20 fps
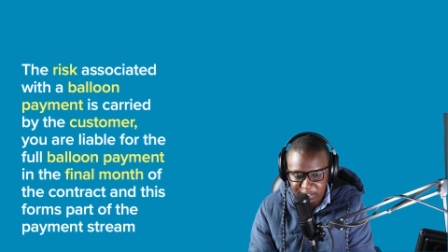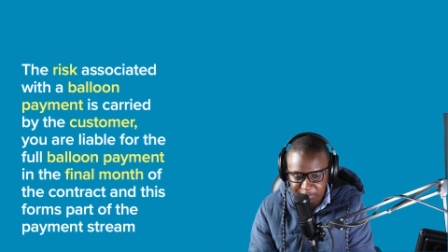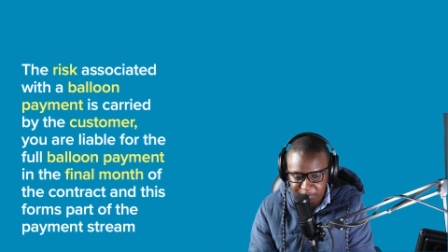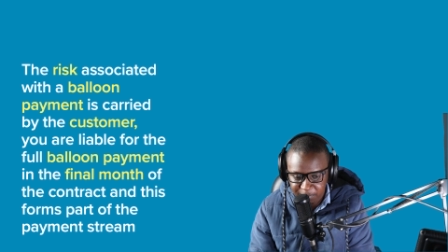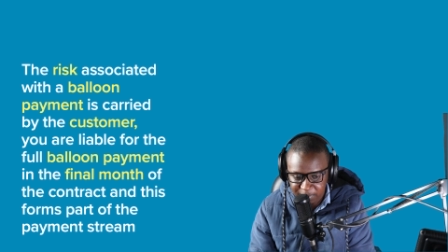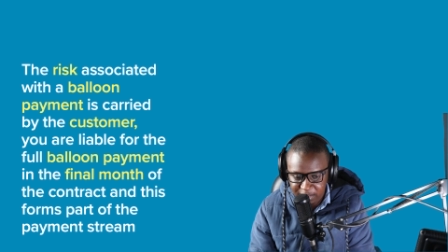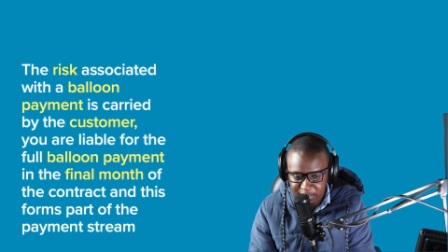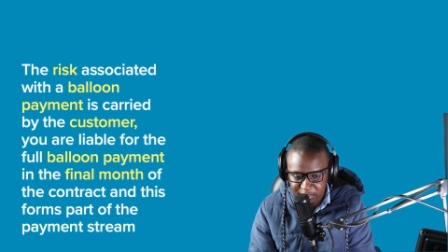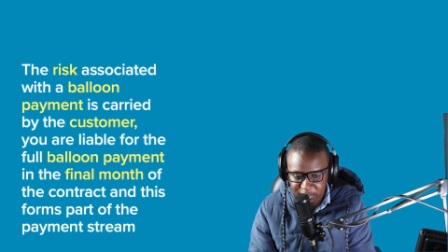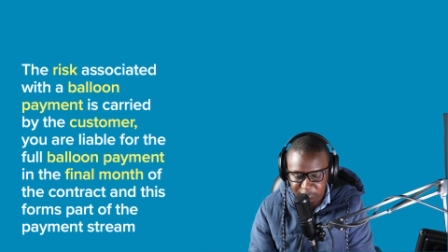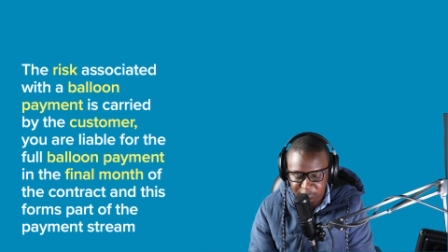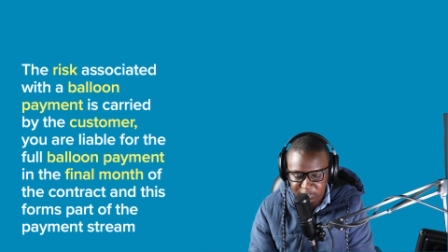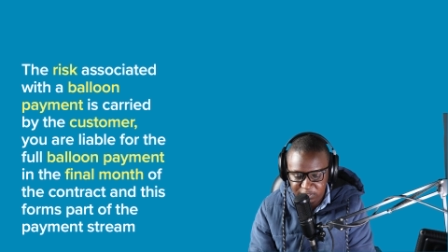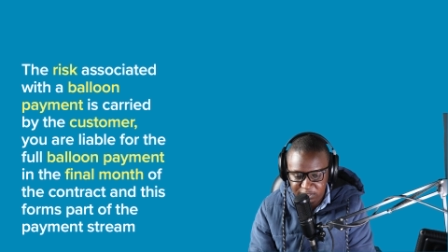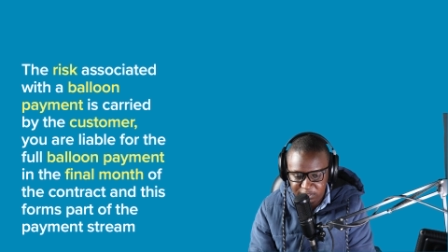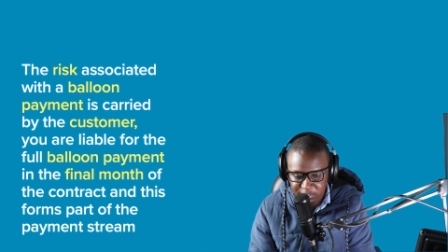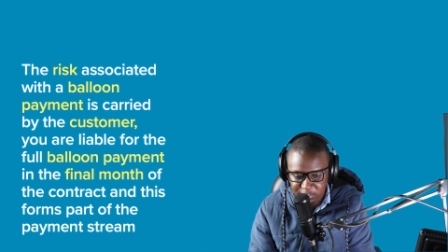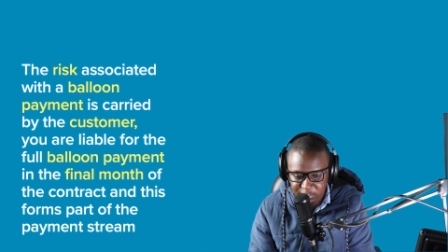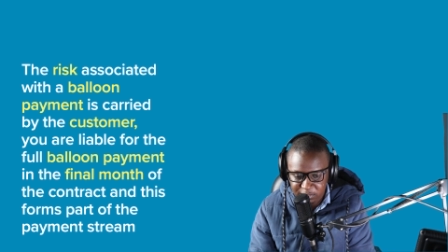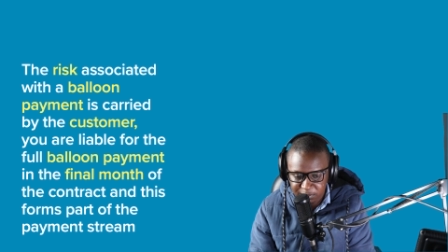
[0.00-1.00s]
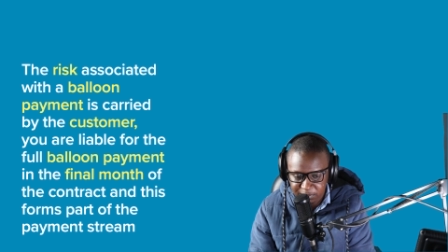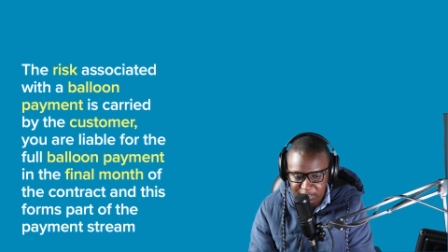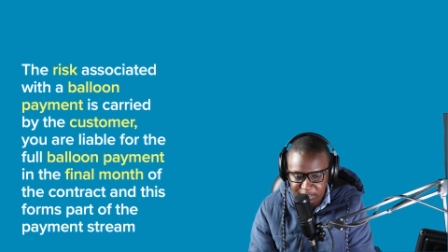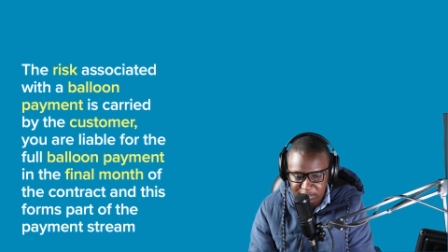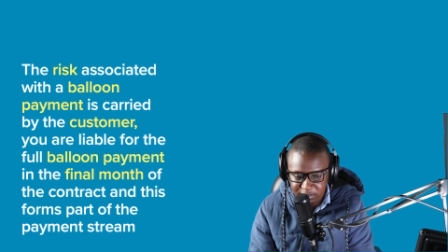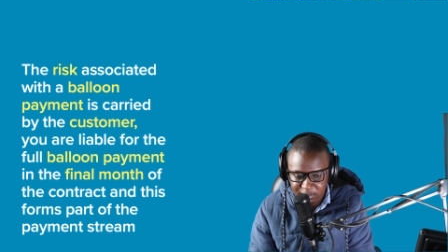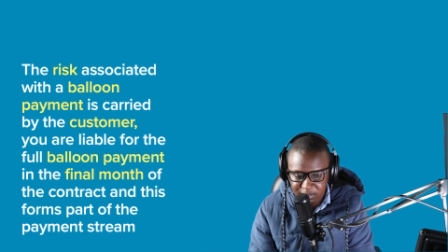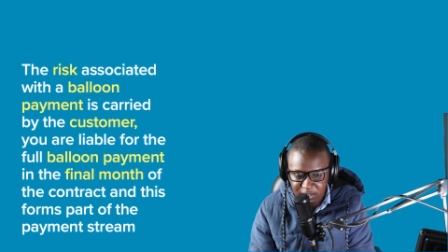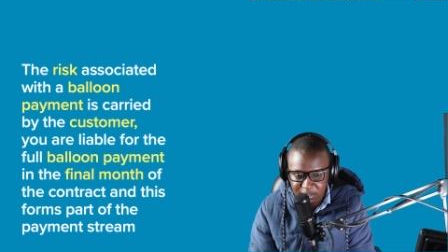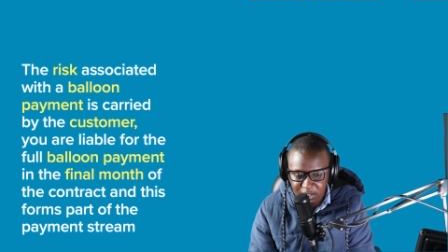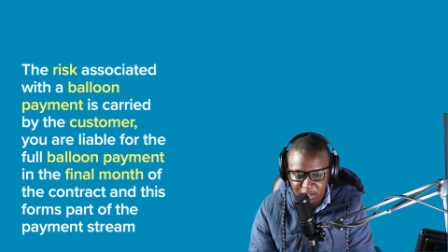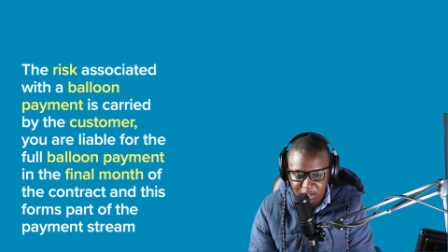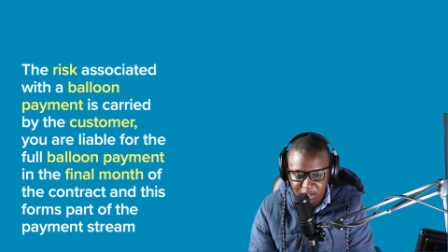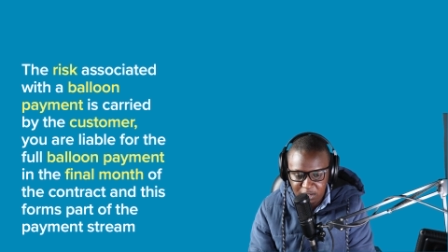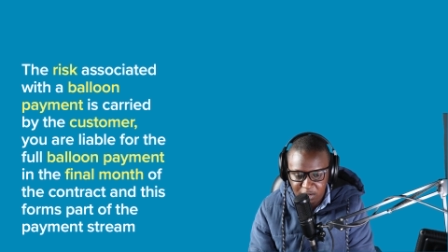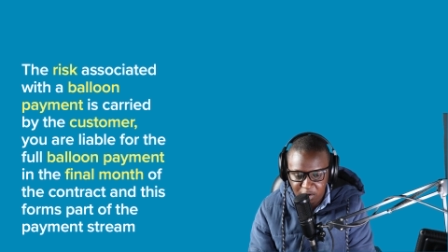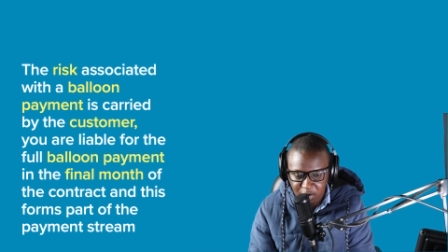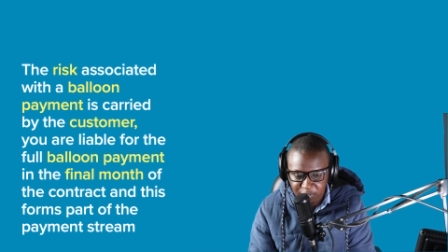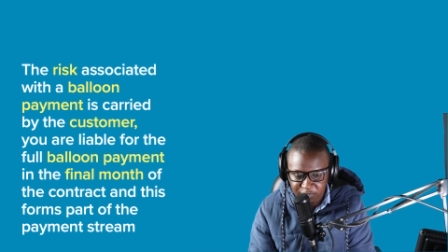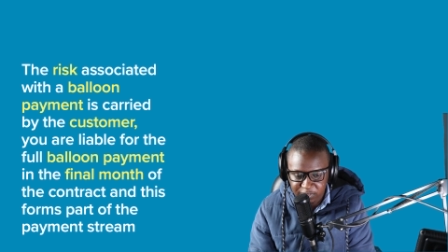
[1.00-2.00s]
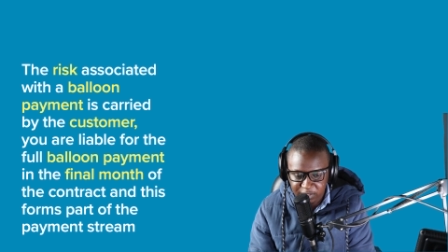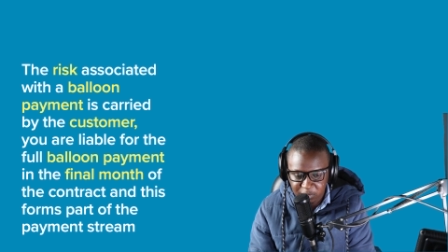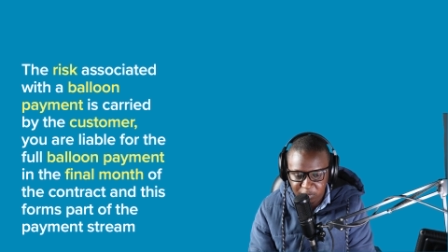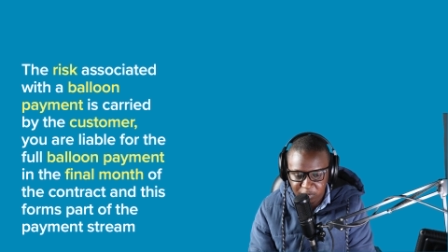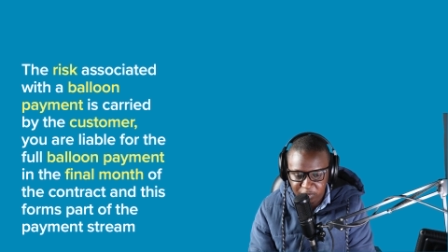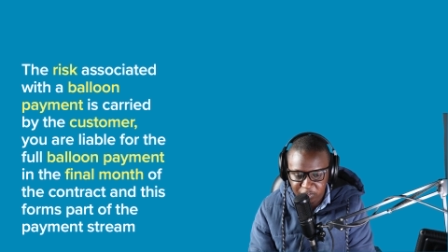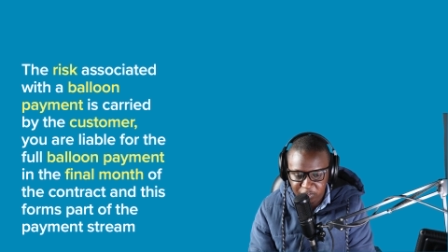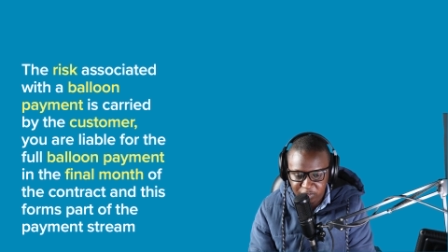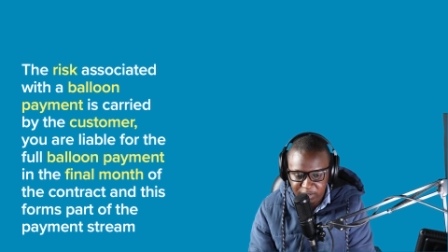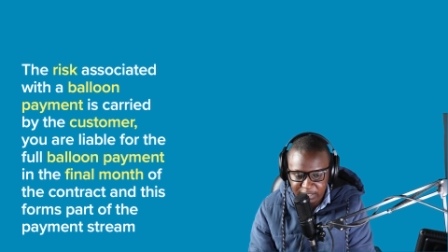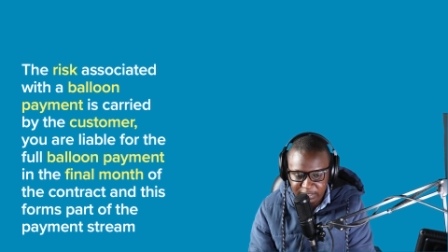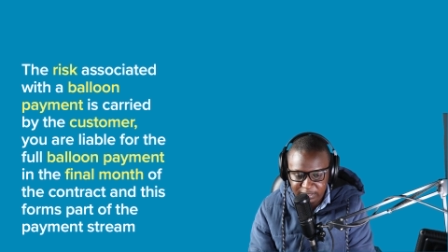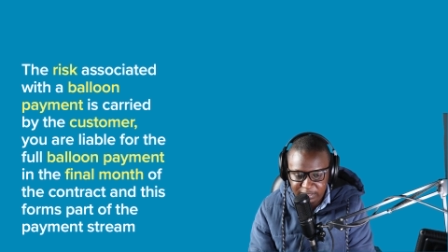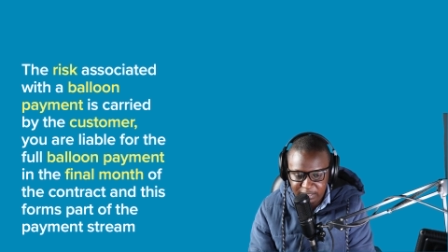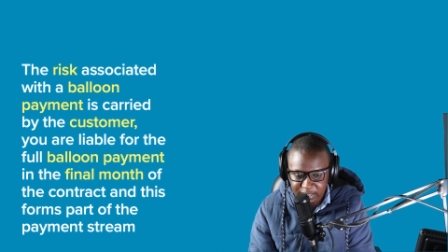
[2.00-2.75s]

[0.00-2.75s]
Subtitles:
month if it's 60 months of the contract,